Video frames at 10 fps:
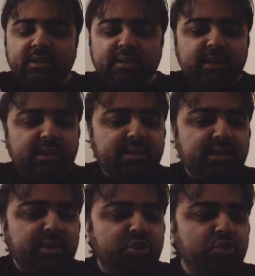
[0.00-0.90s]

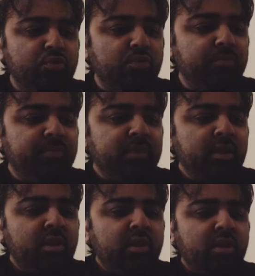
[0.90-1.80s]
an issue
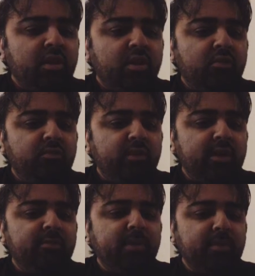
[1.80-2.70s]
of one
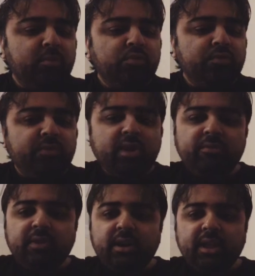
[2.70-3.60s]
of my most
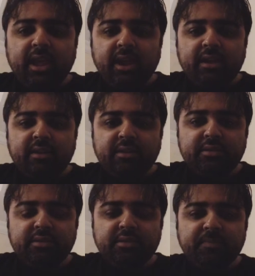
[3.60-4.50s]
favorite
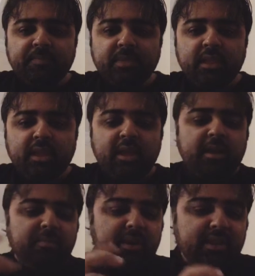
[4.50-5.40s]
characters,
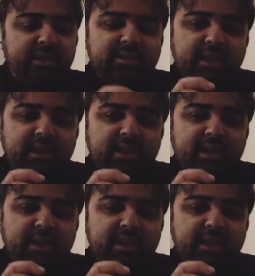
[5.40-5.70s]
but there is